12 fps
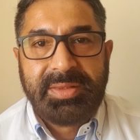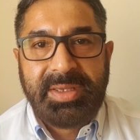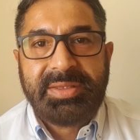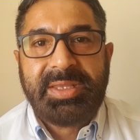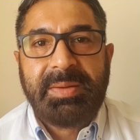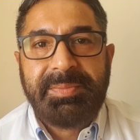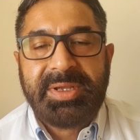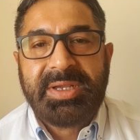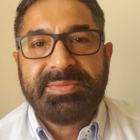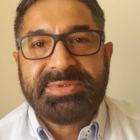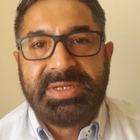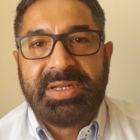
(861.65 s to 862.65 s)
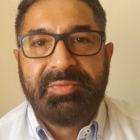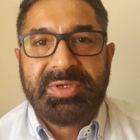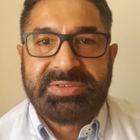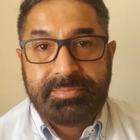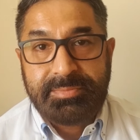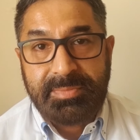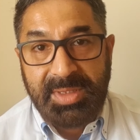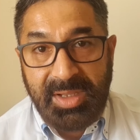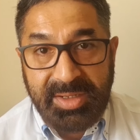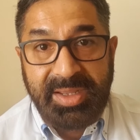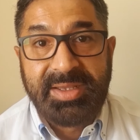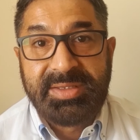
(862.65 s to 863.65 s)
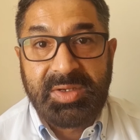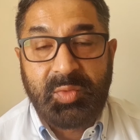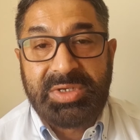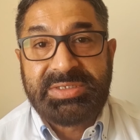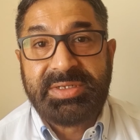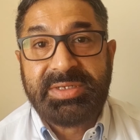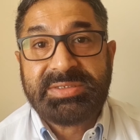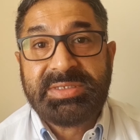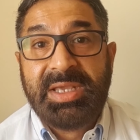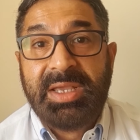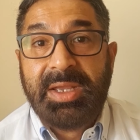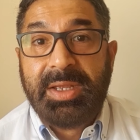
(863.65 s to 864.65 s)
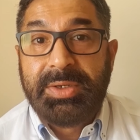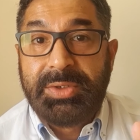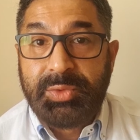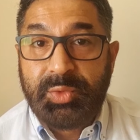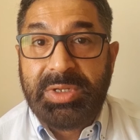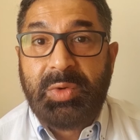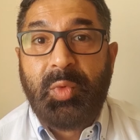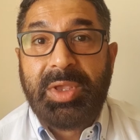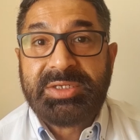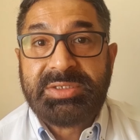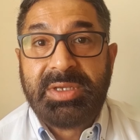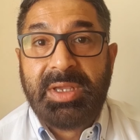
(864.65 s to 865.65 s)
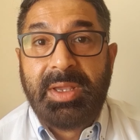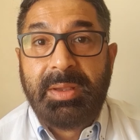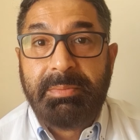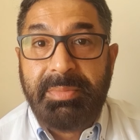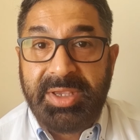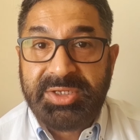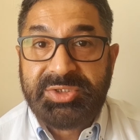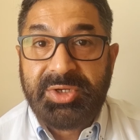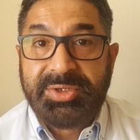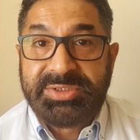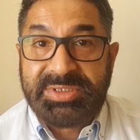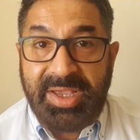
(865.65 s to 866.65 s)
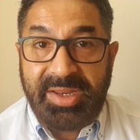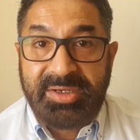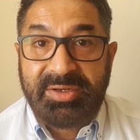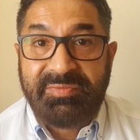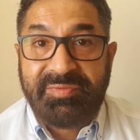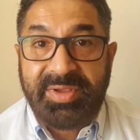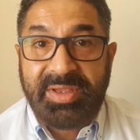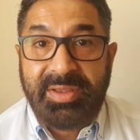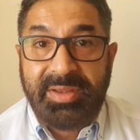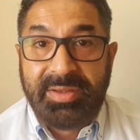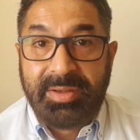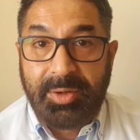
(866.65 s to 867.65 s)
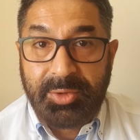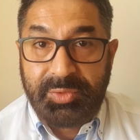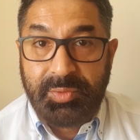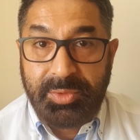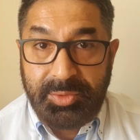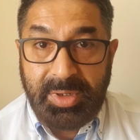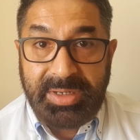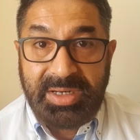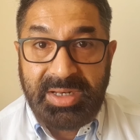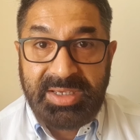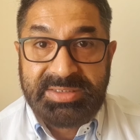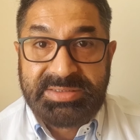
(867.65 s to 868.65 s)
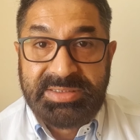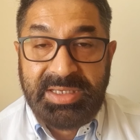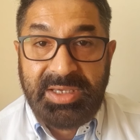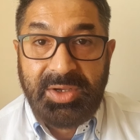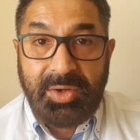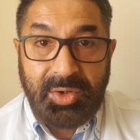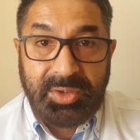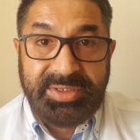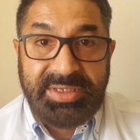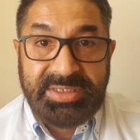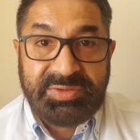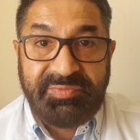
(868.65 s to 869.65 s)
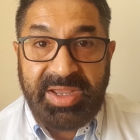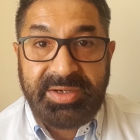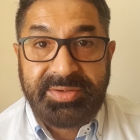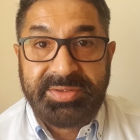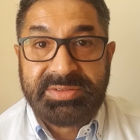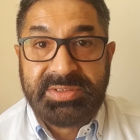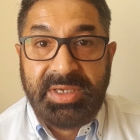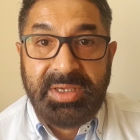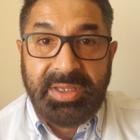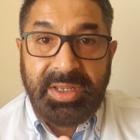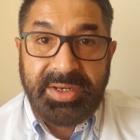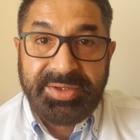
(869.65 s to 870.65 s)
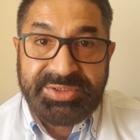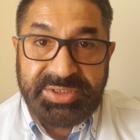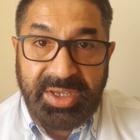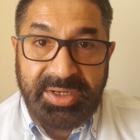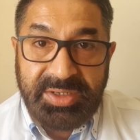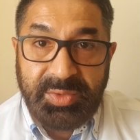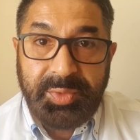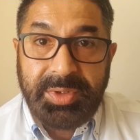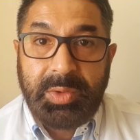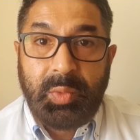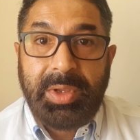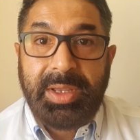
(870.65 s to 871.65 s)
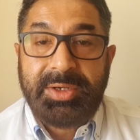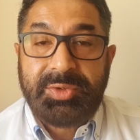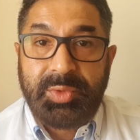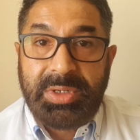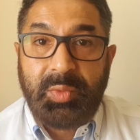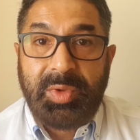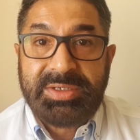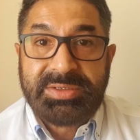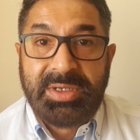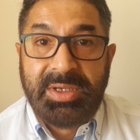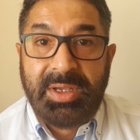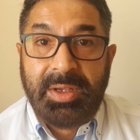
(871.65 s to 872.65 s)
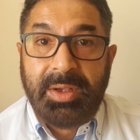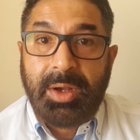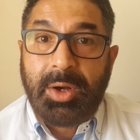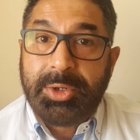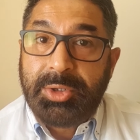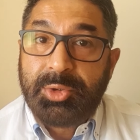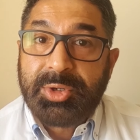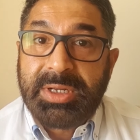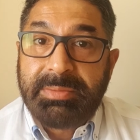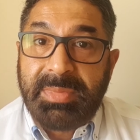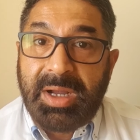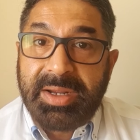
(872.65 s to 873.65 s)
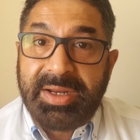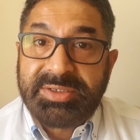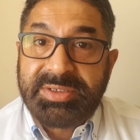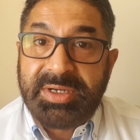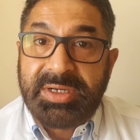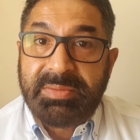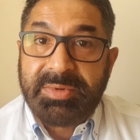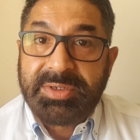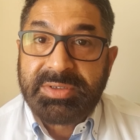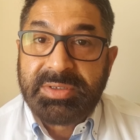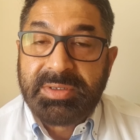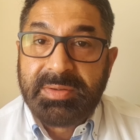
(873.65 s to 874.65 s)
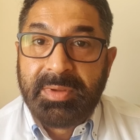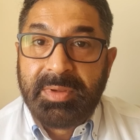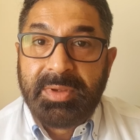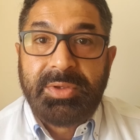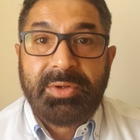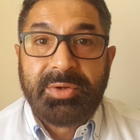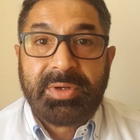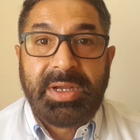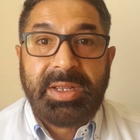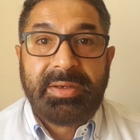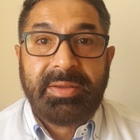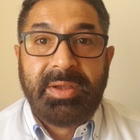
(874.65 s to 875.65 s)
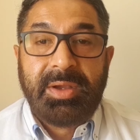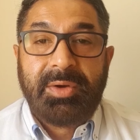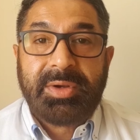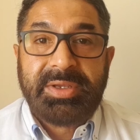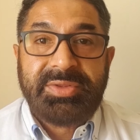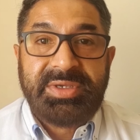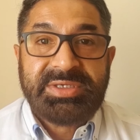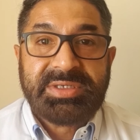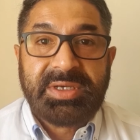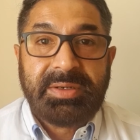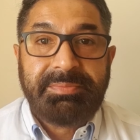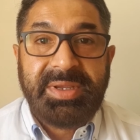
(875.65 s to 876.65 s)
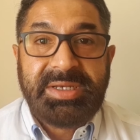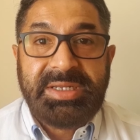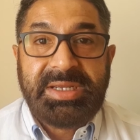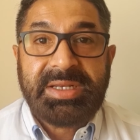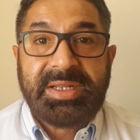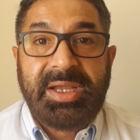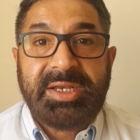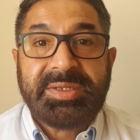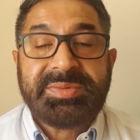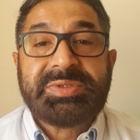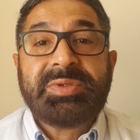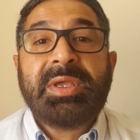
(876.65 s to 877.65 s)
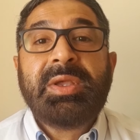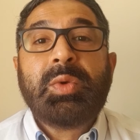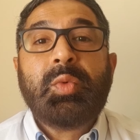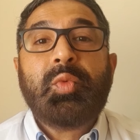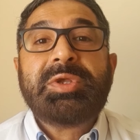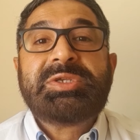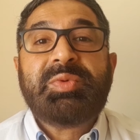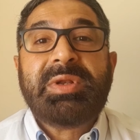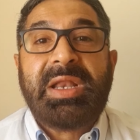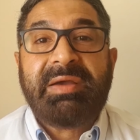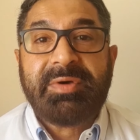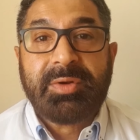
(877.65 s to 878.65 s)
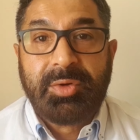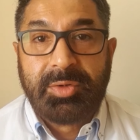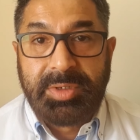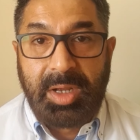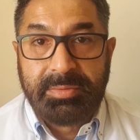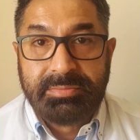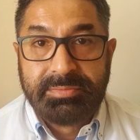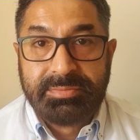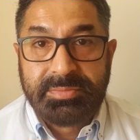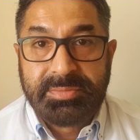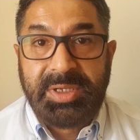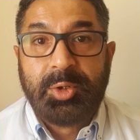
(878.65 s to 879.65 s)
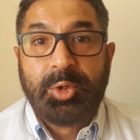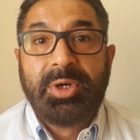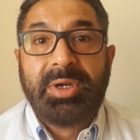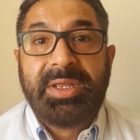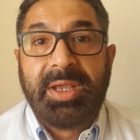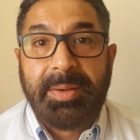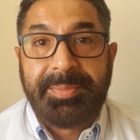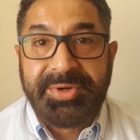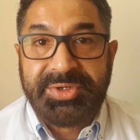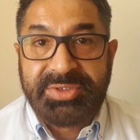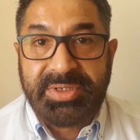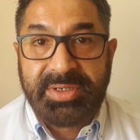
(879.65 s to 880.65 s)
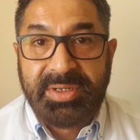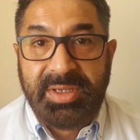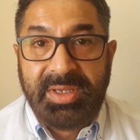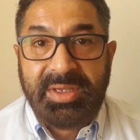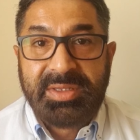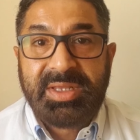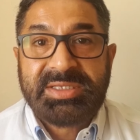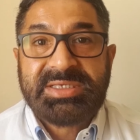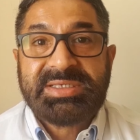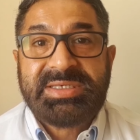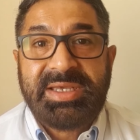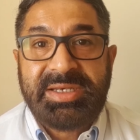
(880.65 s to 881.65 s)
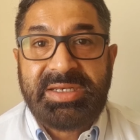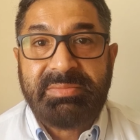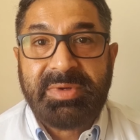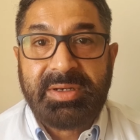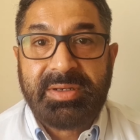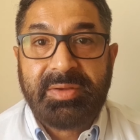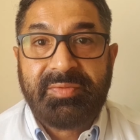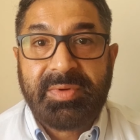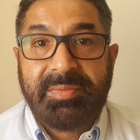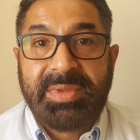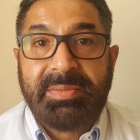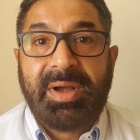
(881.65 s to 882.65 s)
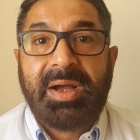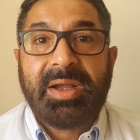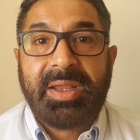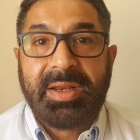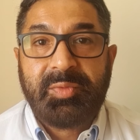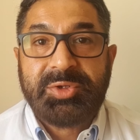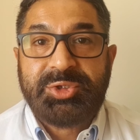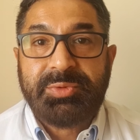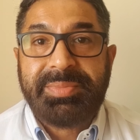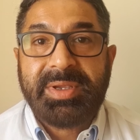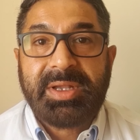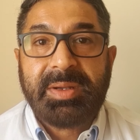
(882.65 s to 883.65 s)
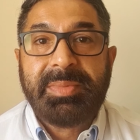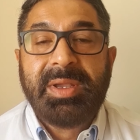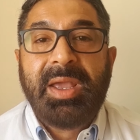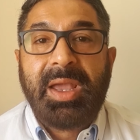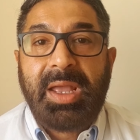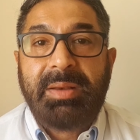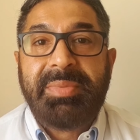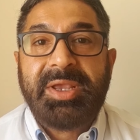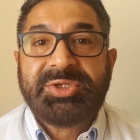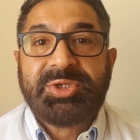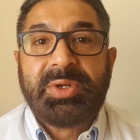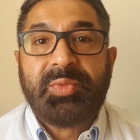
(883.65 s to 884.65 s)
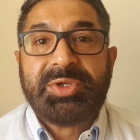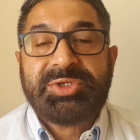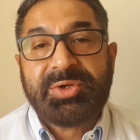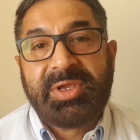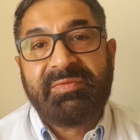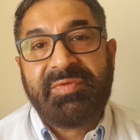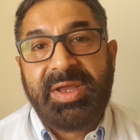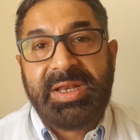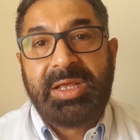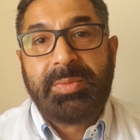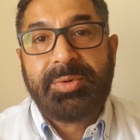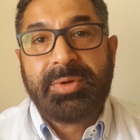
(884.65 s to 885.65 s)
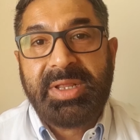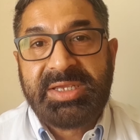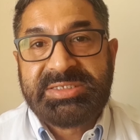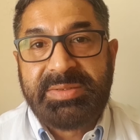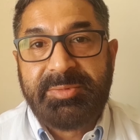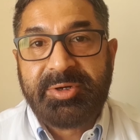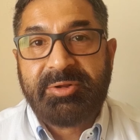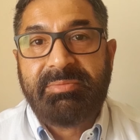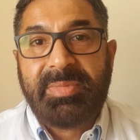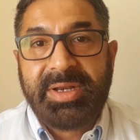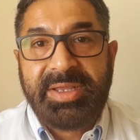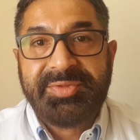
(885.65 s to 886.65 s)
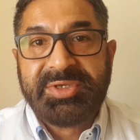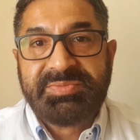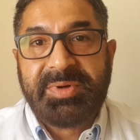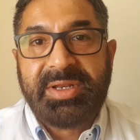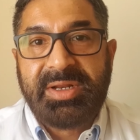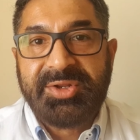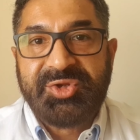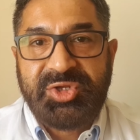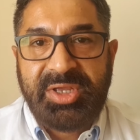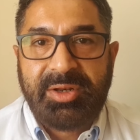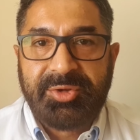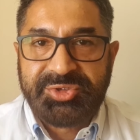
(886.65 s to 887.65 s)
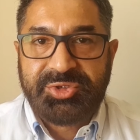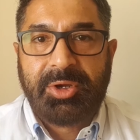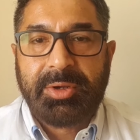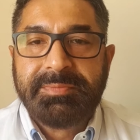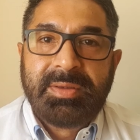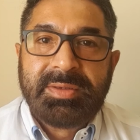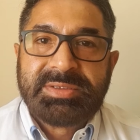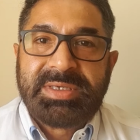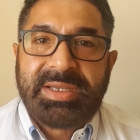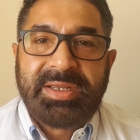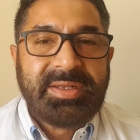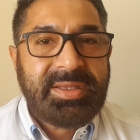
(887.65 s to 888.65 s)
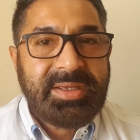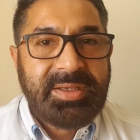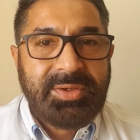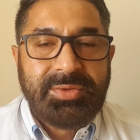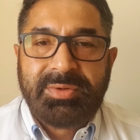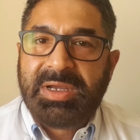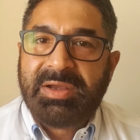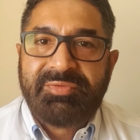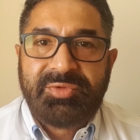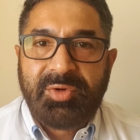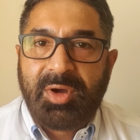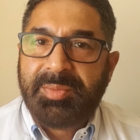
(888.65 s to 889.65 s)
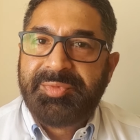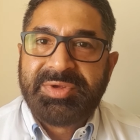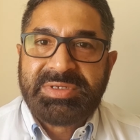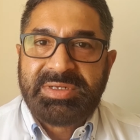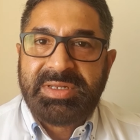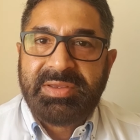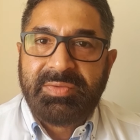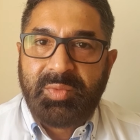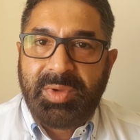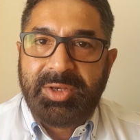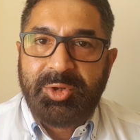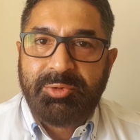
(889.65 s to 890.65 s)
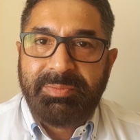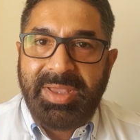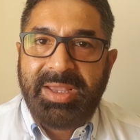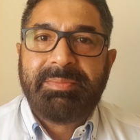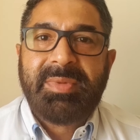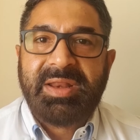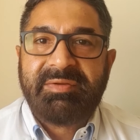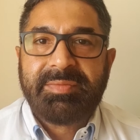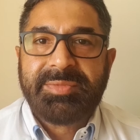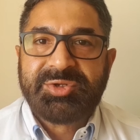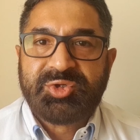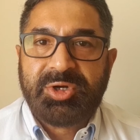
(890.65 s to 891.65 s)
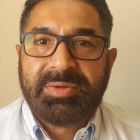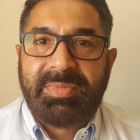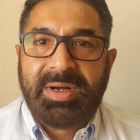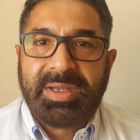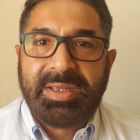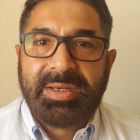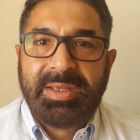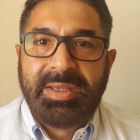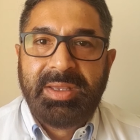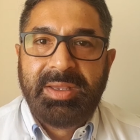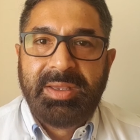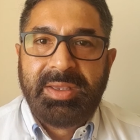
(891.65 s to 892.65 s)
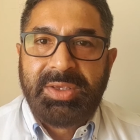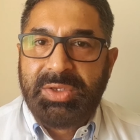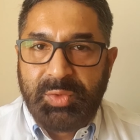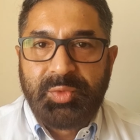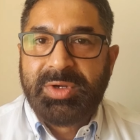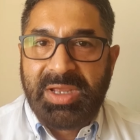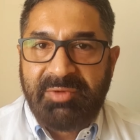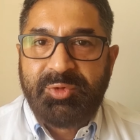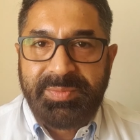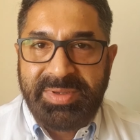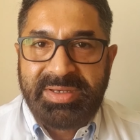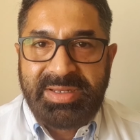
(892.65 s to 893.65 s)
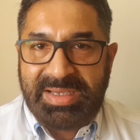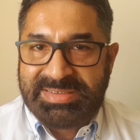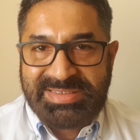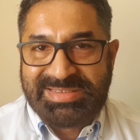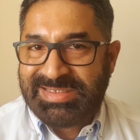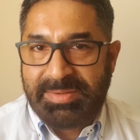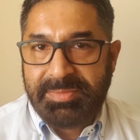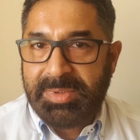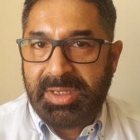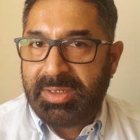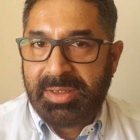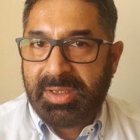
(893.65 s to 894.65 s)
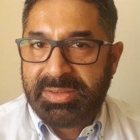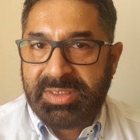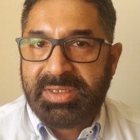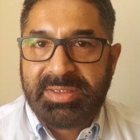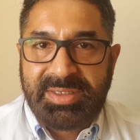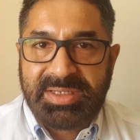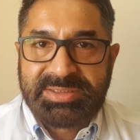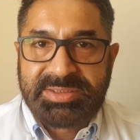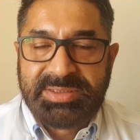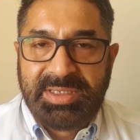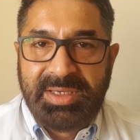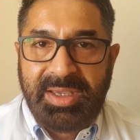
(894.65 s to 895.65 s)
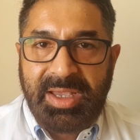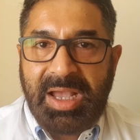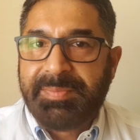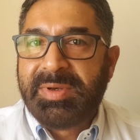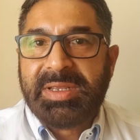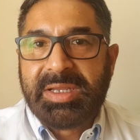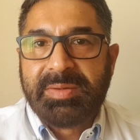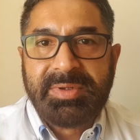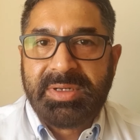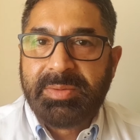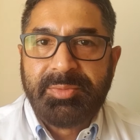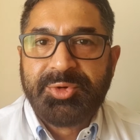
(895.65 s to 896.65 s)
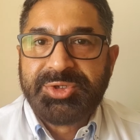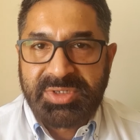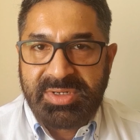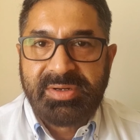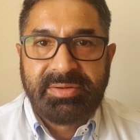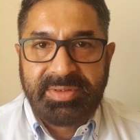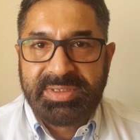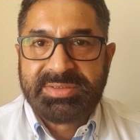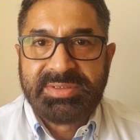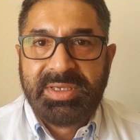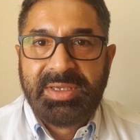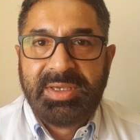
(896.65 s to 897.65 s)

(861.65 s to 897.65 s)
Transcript: Then that becomes an investment. Again, the question is, do you invest based on scientific, or you analyze all these factors in a scientific way to invest? Or you look at market sentiments. You look at, okay, these are big ticket items which will never go down. They will only appreciate. That's a sentiment from the market which you pick up and based on which, okay, fine, I'll put X amount of money in this particular share or stock. Second thing, you have to obviously, when you make money from the stock market, you would have to pay taxes. I mean, I think that's applicable in most countries.